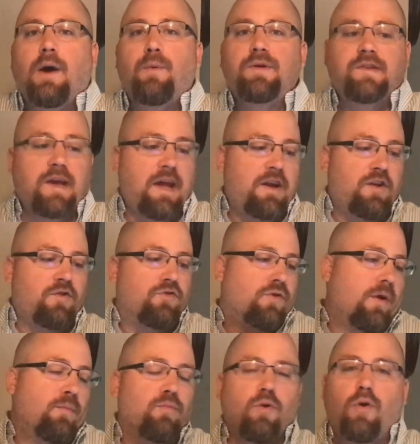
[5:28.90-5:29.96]
I wish I had a
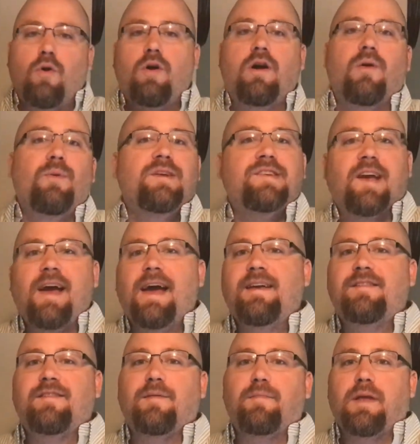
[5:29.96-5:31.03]
drum roll or I wish I
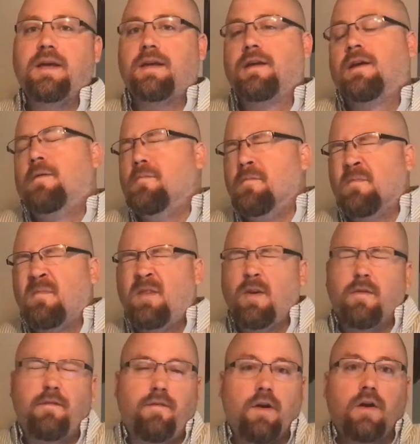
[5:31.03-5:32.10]
had some like, you
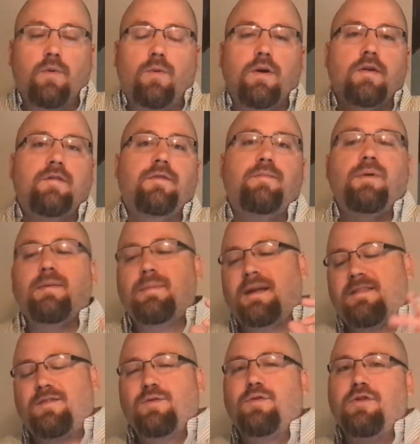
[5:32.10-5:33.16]
know, fireworks, but I'm
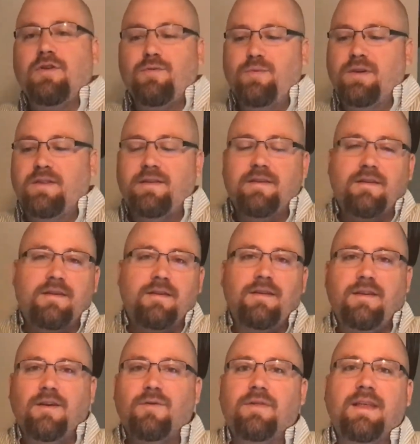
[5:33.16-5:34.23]
not too good with the,
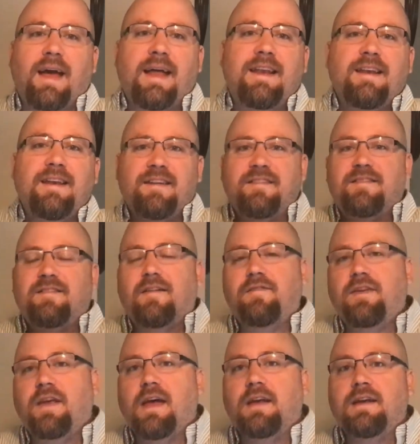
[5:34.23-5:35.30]
you know, the editing
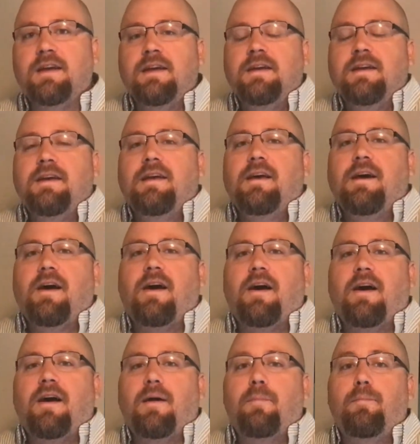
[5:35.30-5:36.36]
stuff yet.
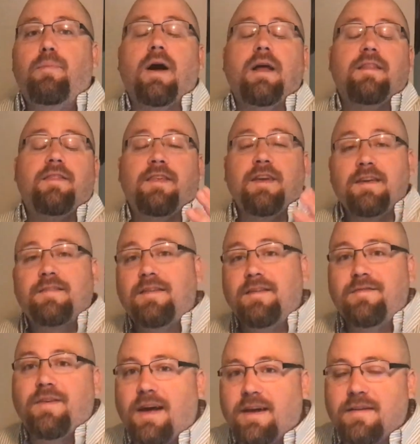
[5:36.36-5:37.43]
Uh, but this
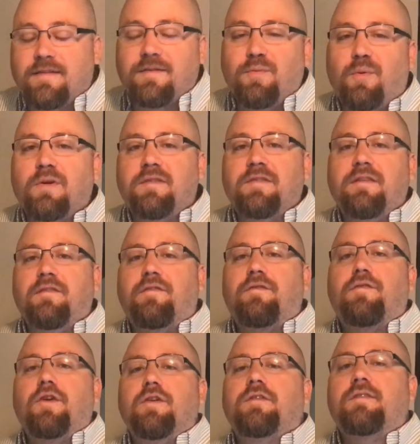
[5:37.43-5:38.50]
event was the
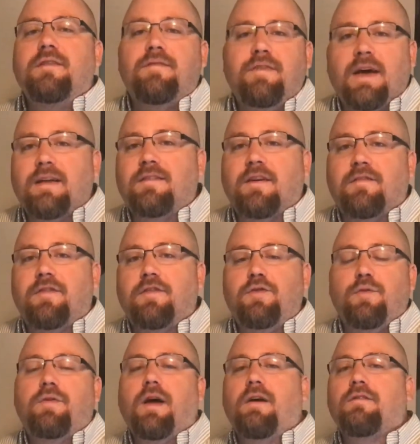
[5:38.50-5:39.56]
first event of the
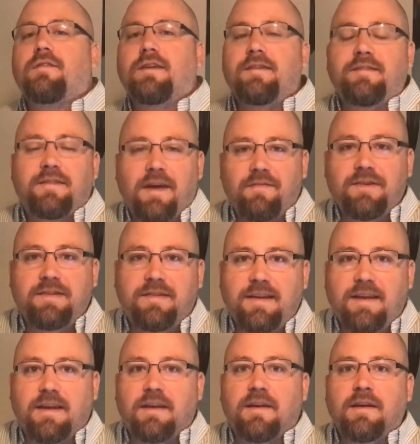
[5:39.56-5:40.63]

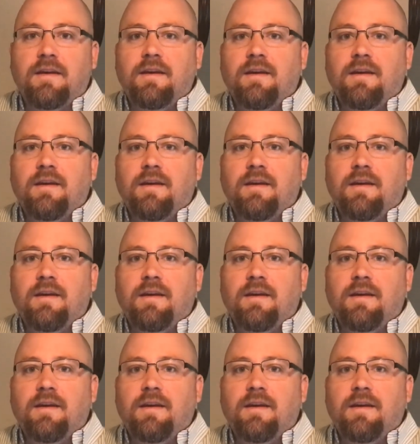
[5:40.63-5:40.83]
2017